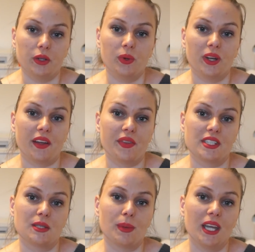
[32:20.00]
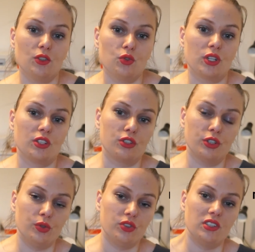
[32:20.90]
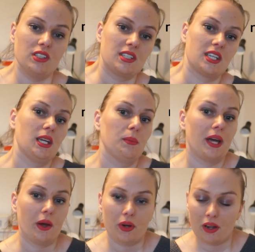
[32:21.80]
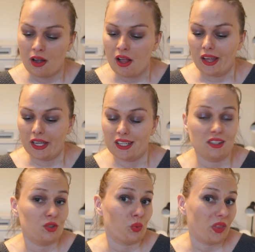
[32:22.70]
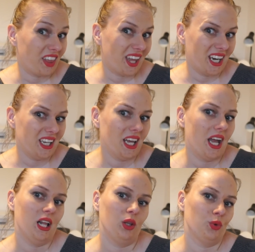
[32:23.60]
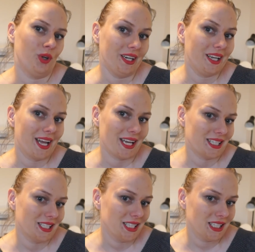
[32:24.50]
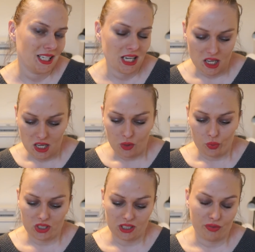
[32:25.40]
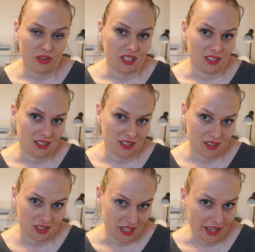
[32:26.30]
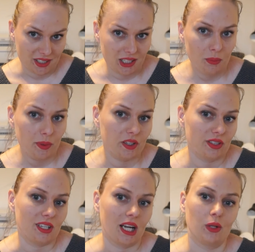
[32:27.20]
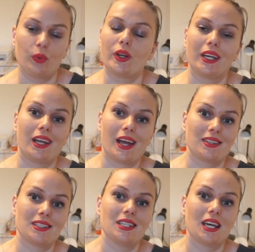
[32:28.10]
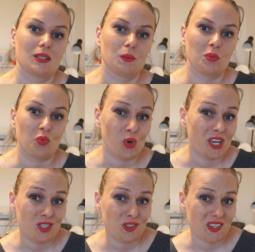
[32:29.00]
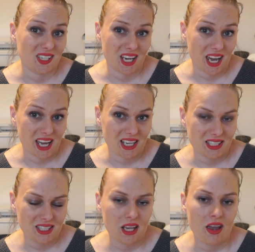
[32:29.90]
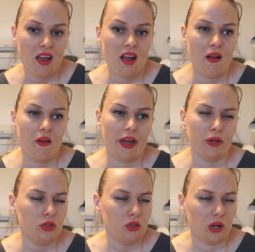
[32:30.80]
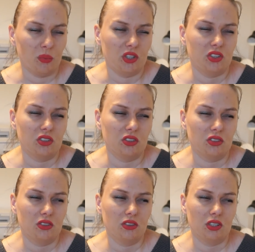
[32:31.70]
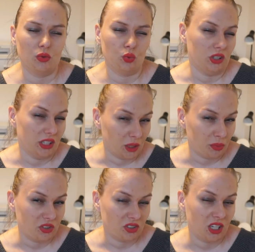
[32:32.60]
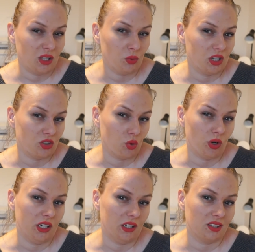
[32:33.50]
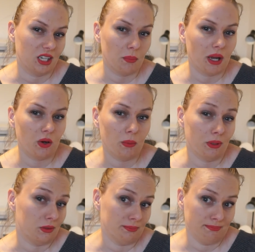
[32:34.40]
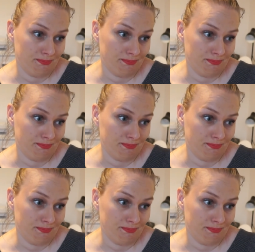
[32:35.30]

we got this MAYY Translucent Setting Powder. It is with added hyaluronic acid, which I think is exciting because hyaluronic acid has been praised to the skies. I don't know how much is it really helps the skin when it's only in a setting powder, but